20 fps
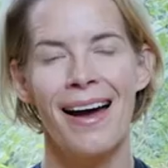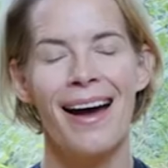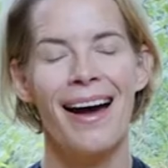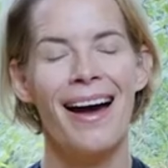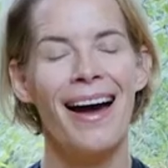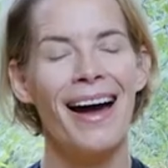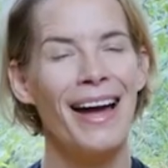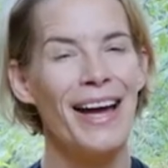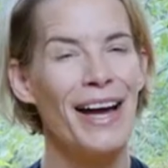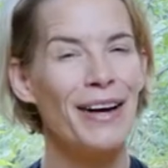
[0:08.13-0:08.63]

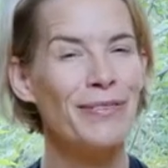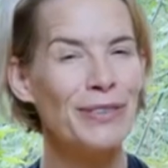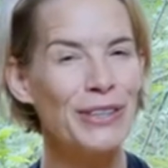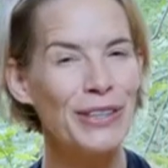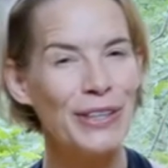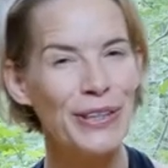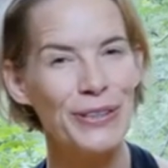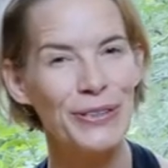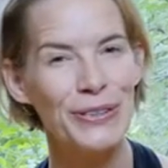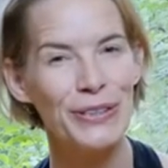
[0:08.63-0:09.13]
Hi, I'm
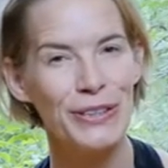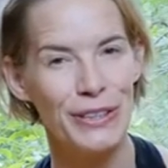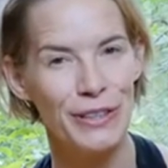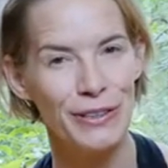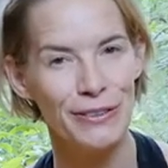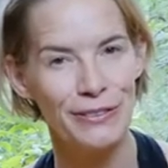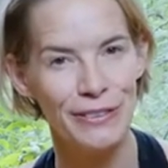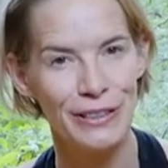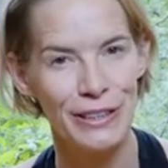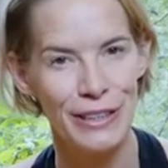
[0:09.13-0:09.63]
your host,
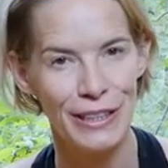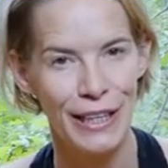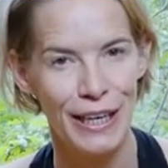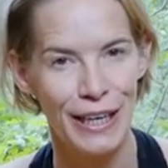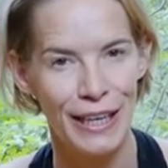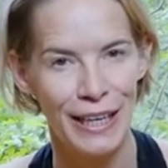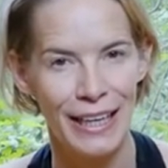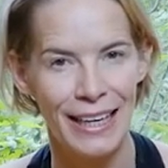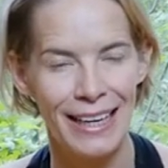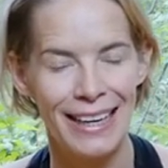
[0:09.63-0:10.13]
Jennifer
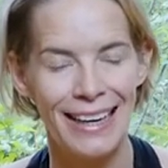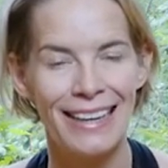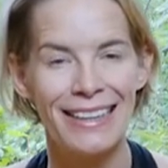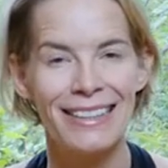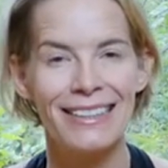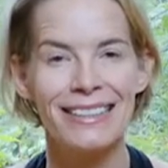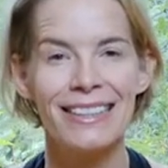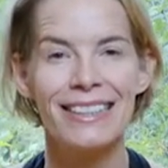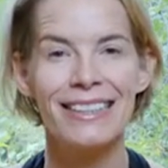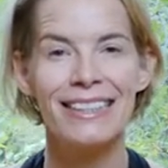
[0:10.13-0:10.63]
Gianni,
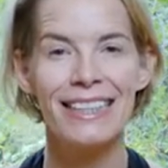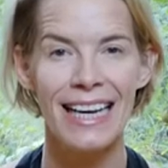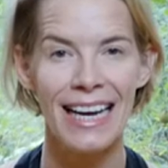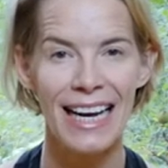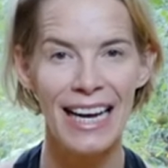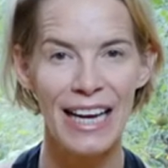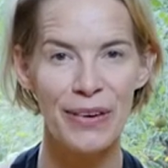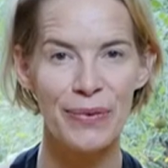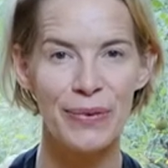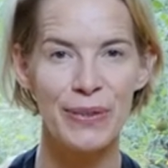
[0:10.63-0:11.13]
and
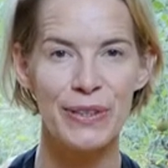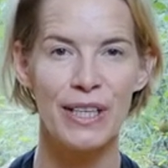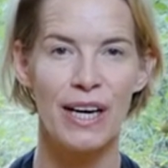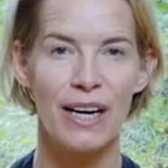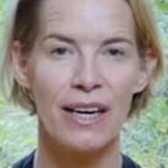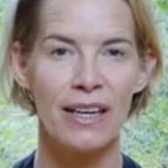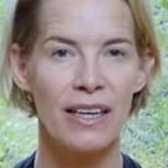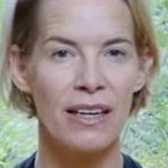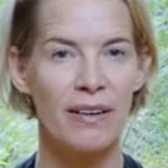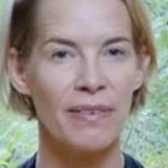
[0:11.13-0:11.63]
today we're
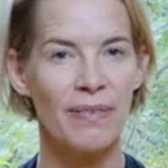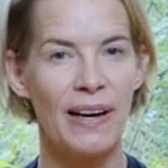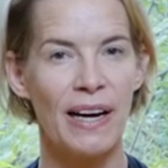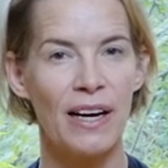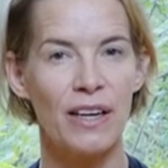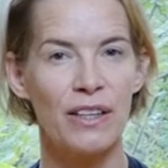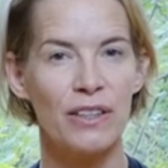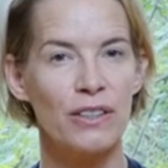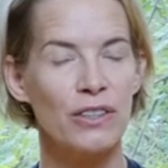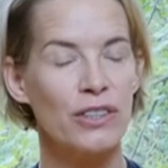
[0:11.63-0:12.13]
talking
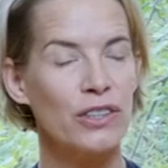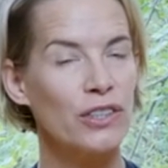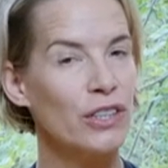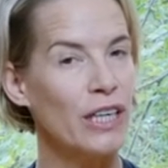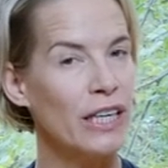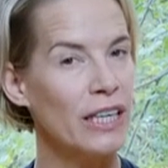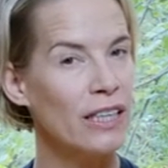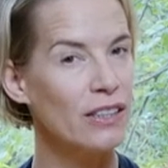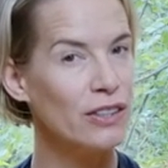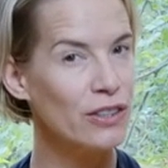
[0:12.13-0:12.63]
about
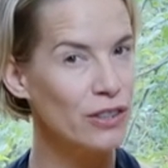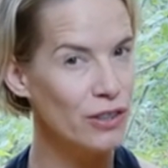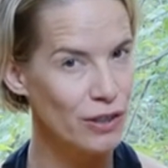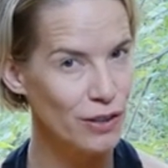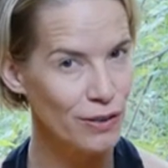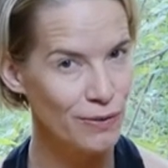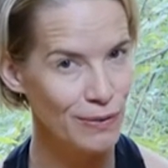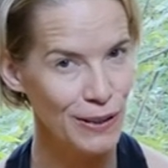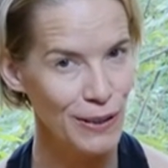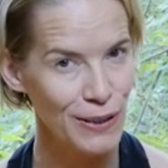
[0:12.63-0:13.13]

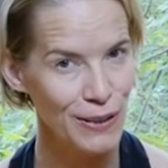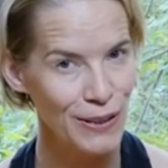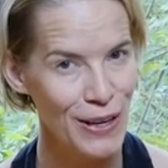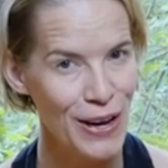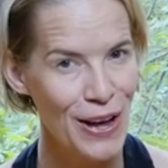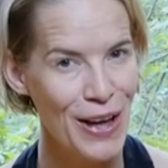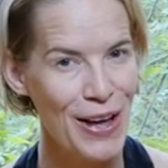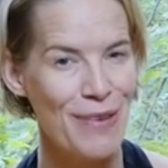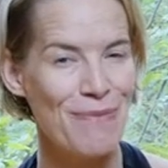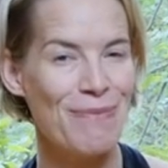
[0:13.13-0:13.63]
transdermal
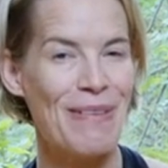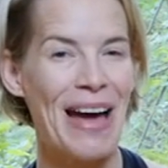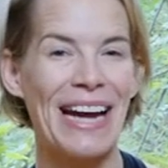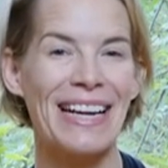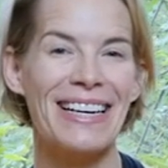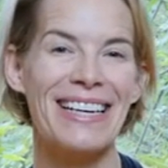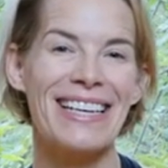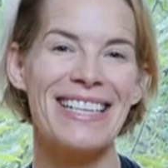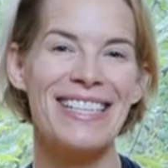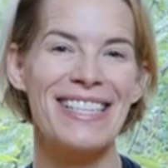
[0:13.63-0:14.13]

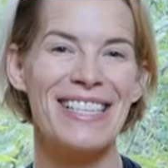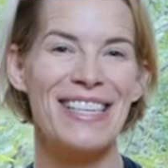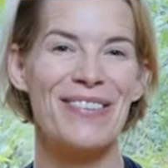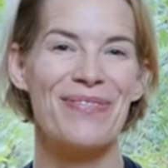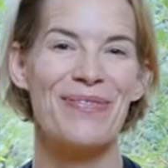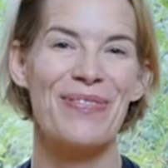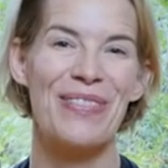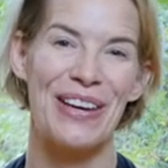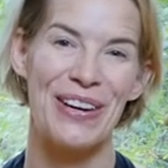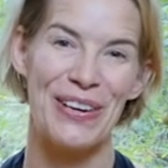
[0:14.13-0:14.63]
magnesium
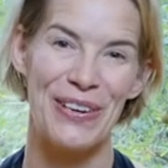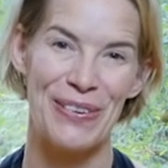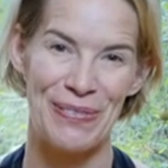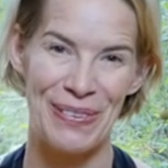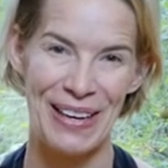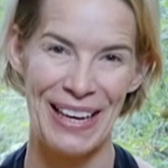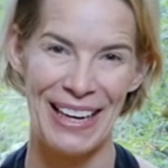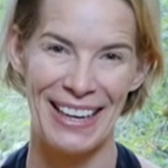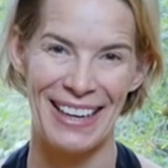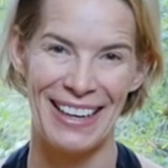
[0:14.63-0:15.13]

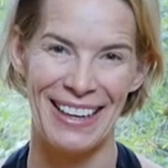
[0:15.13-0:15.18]
therapy.